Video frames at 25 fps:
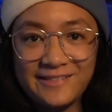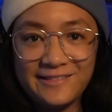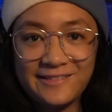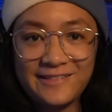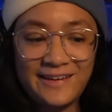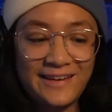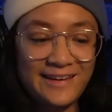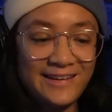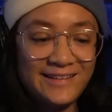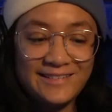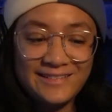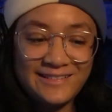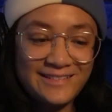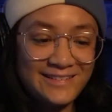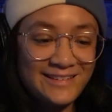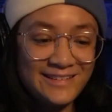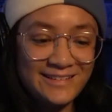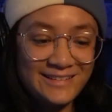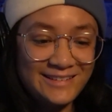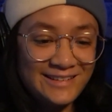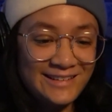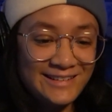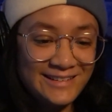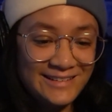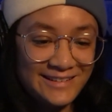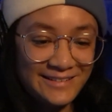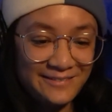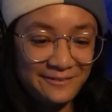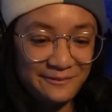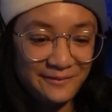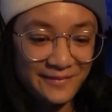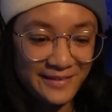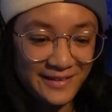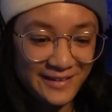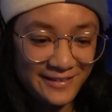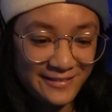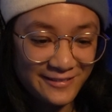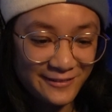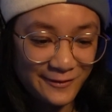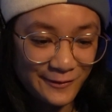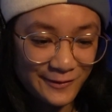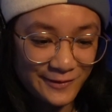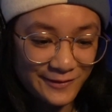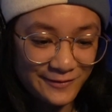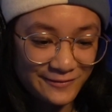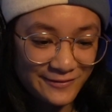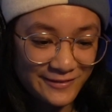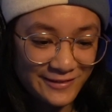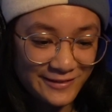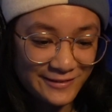Okay. I'm like so
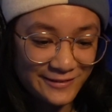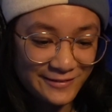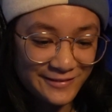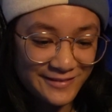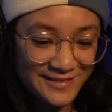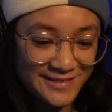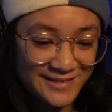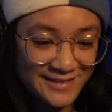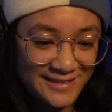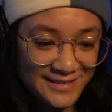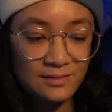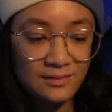confused.